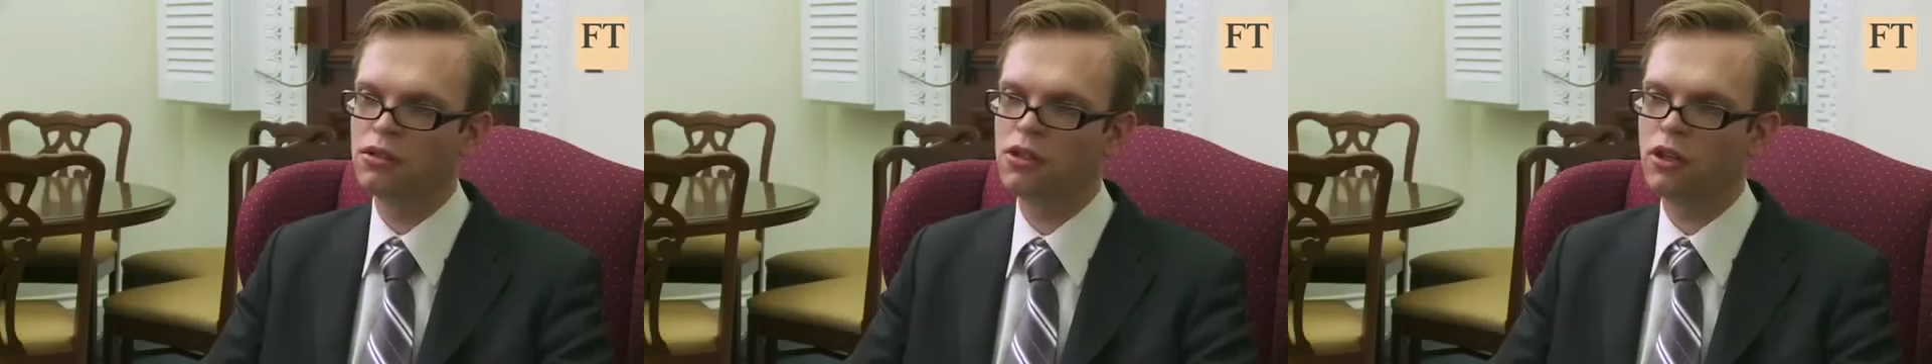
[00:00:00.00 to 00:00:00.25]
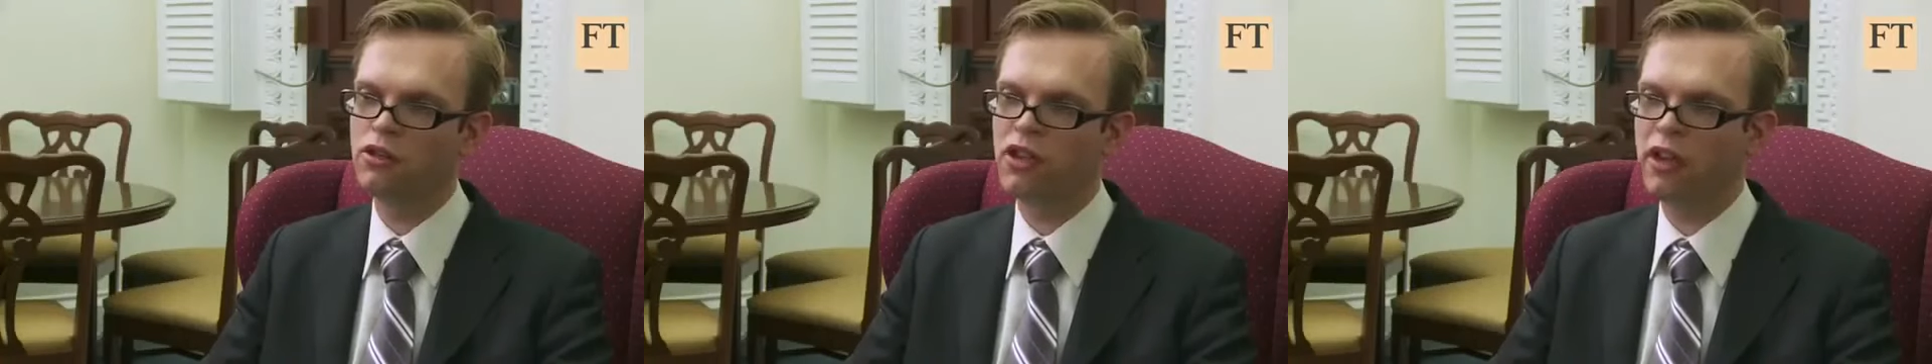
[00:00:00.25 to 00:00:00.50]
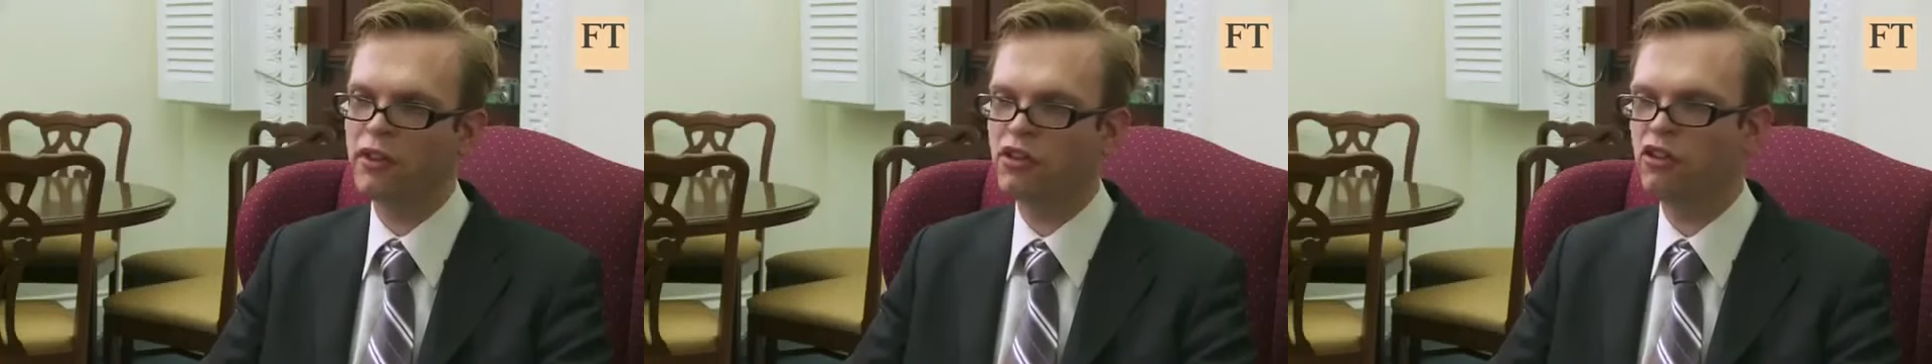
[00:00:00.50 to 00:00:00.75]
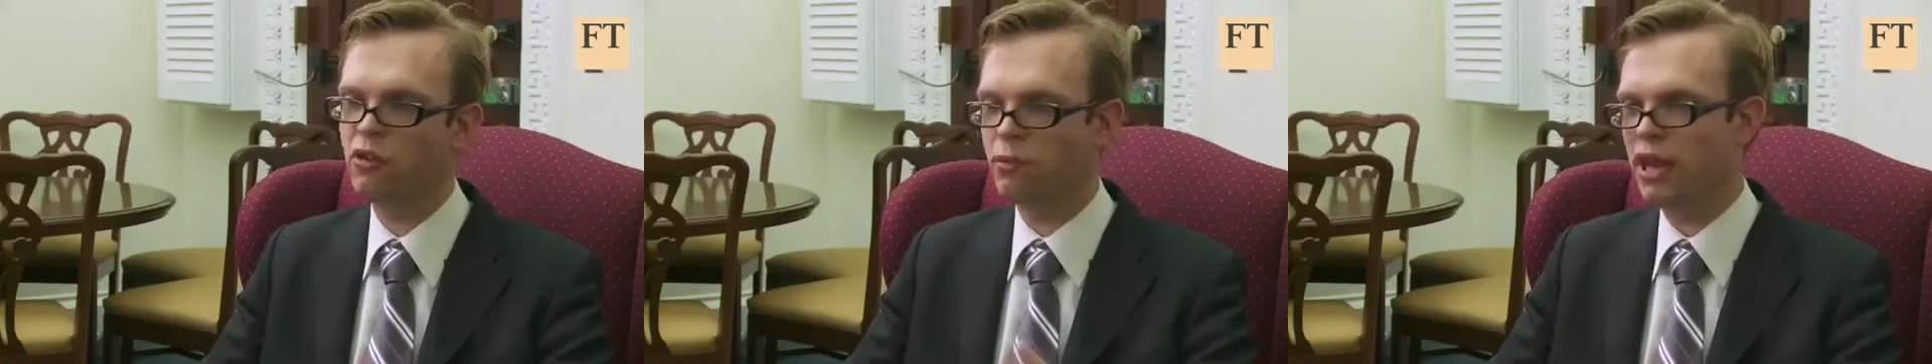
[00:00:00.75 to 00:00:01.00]
So you're saying
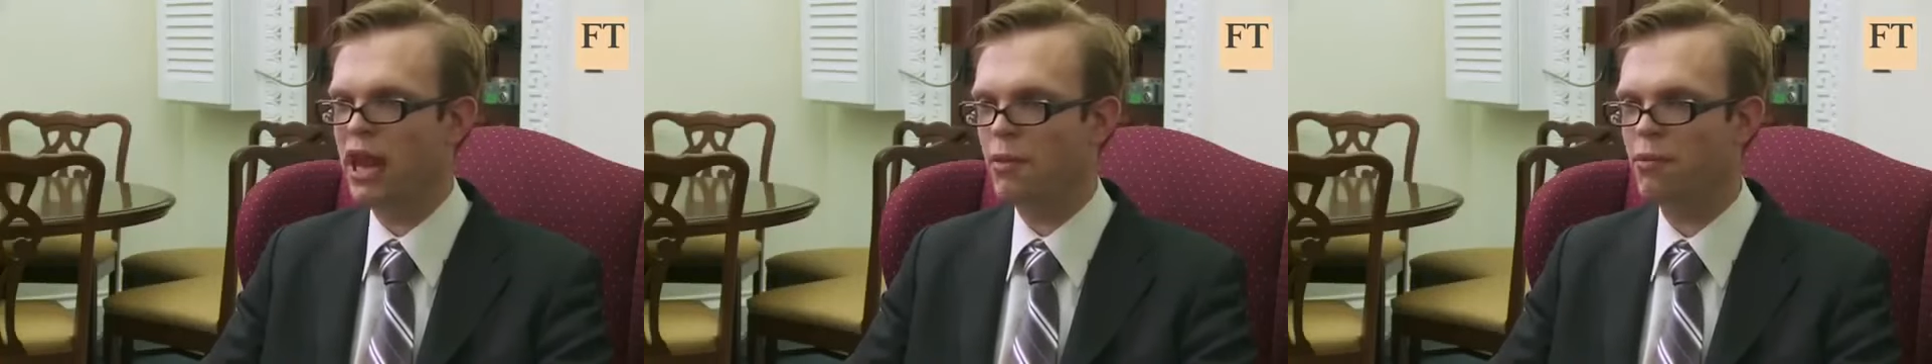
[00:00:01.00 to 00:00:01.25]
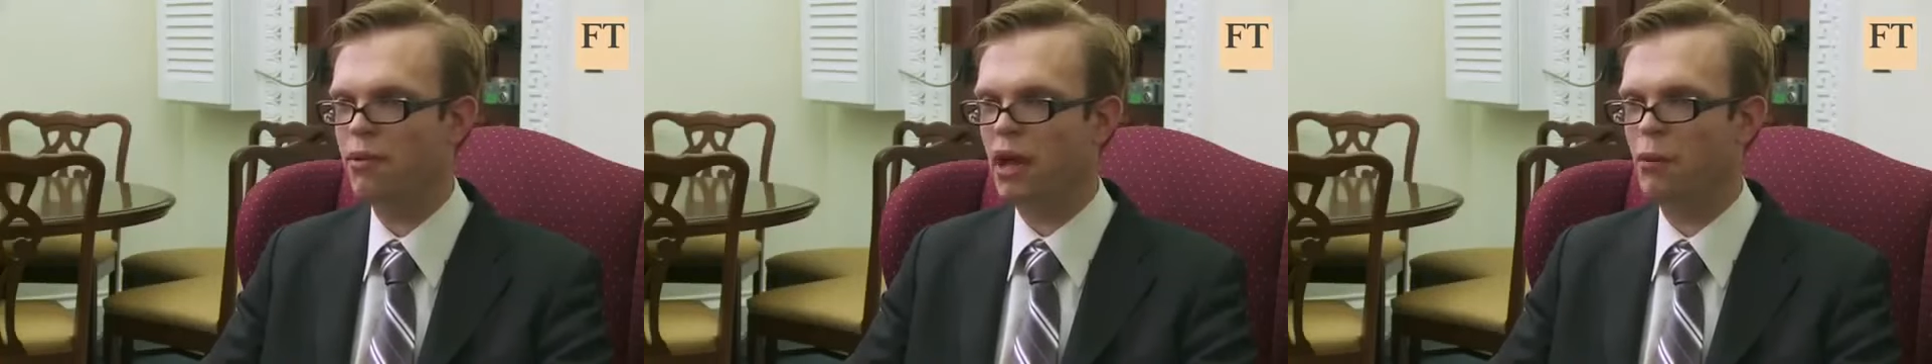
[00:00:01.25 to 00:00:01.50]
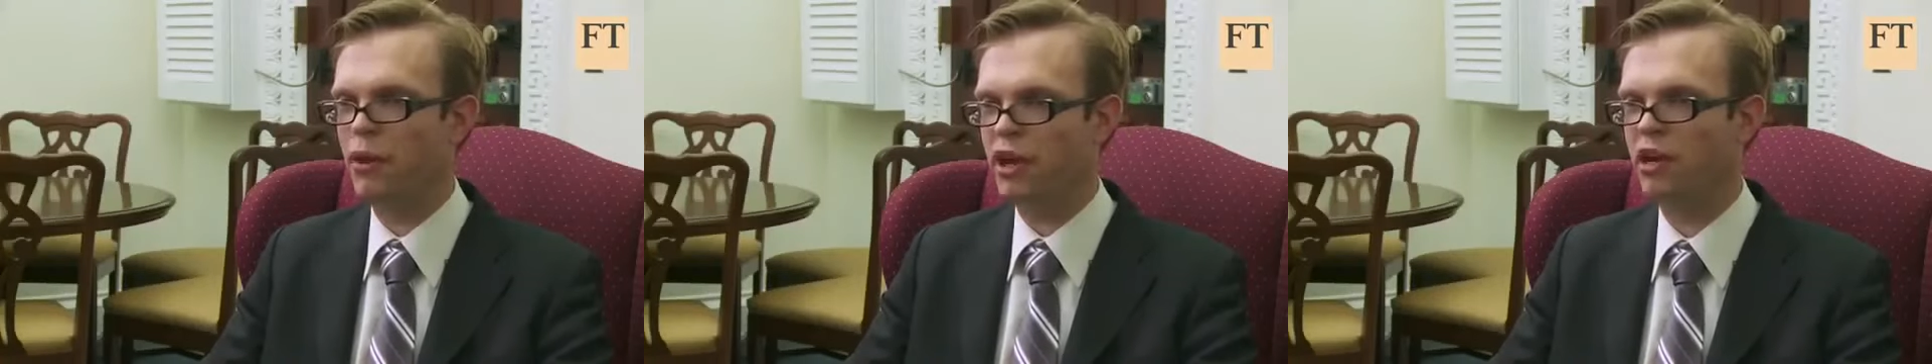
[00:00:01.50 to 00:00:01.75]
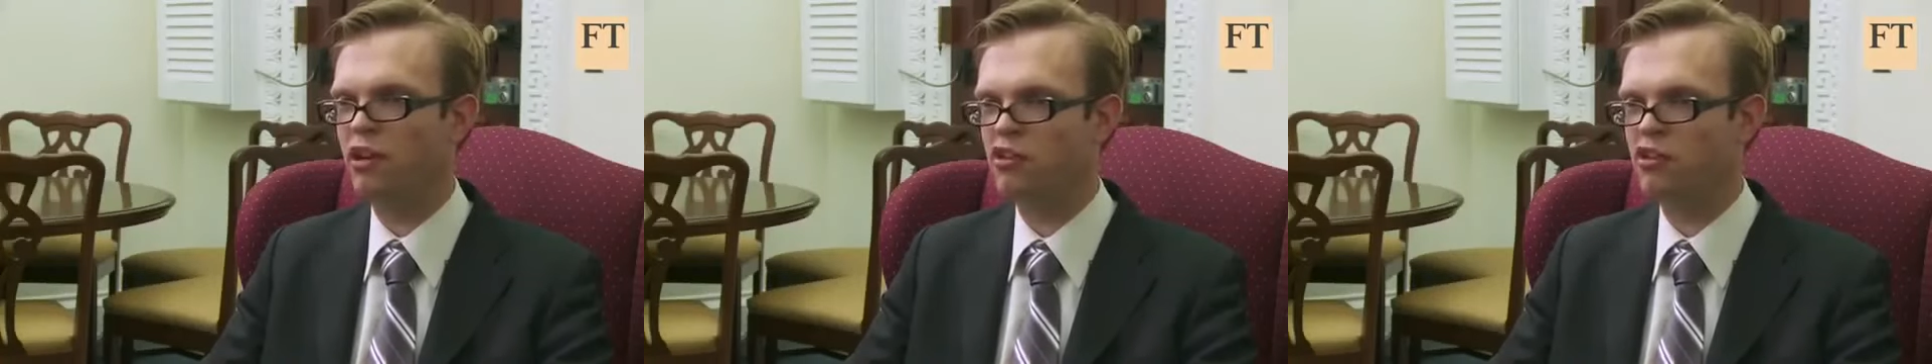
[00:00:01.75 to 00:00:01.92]
this is a blip and we can